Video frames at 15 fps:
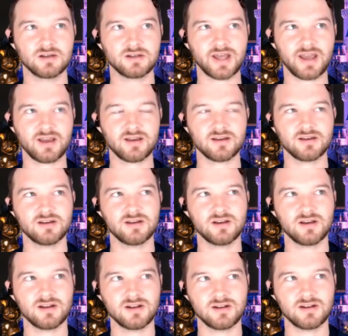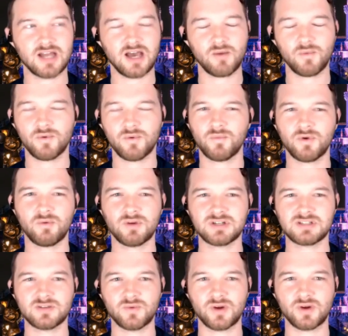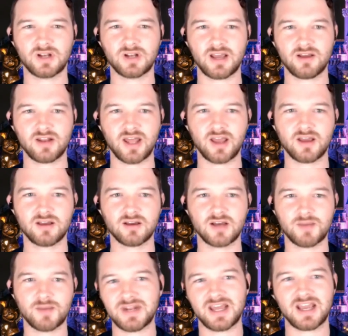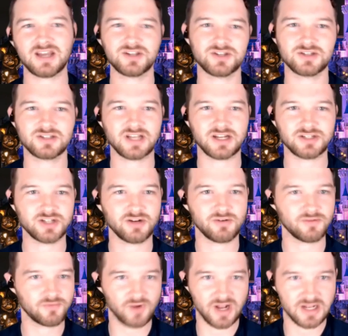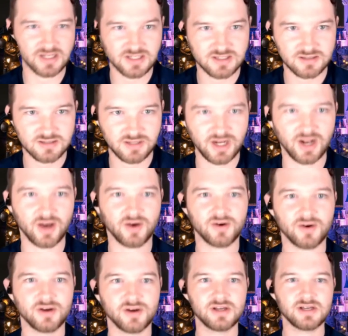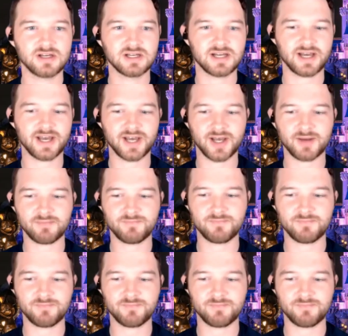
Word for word: like not what's the word like like i i guess just like general friends you know mm-hmm.